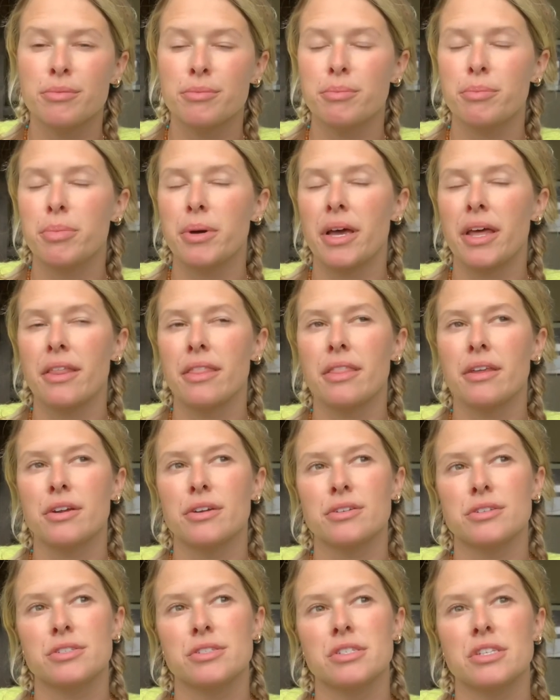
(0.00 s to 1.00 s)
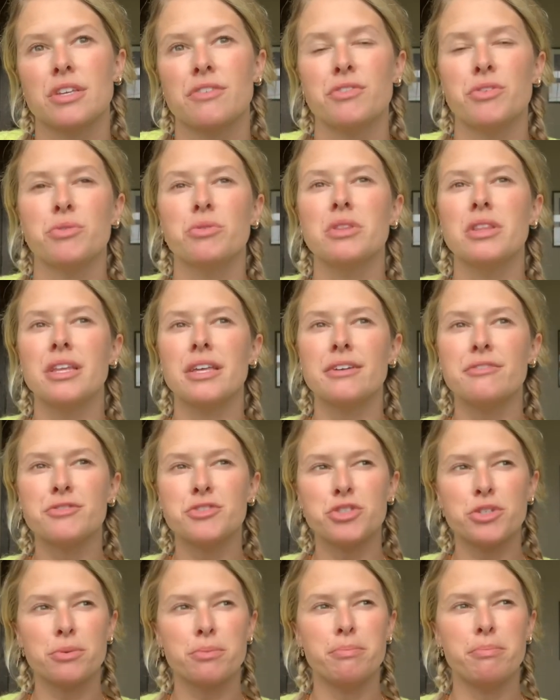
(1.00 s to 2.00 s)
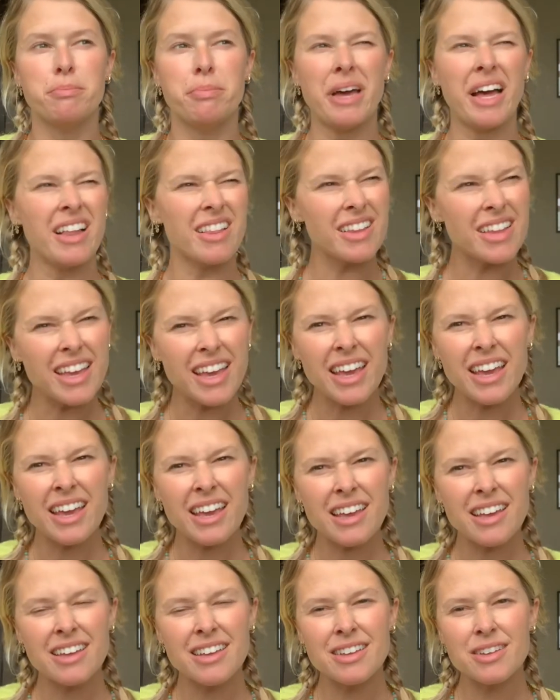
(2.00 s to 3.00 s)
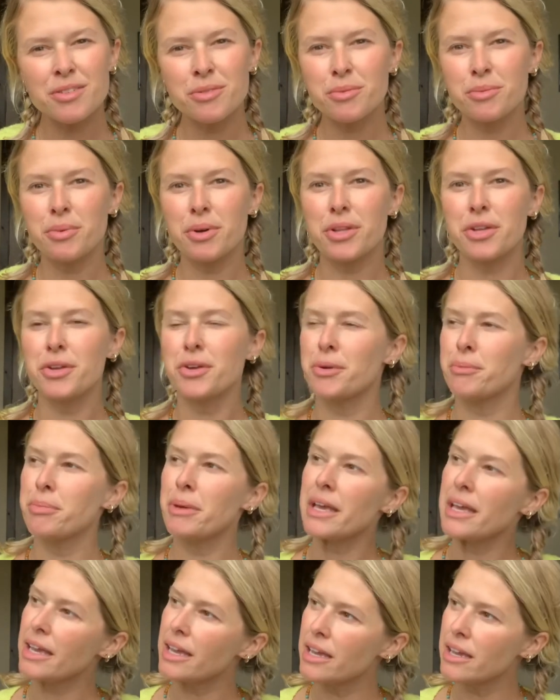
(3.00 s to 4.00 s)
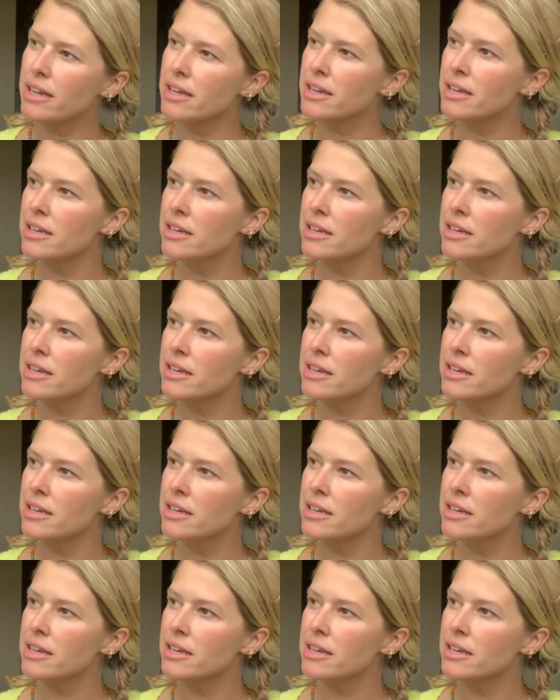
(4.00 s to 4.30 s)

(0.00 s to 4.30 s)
But there's, if you lift your belly when you're peeing,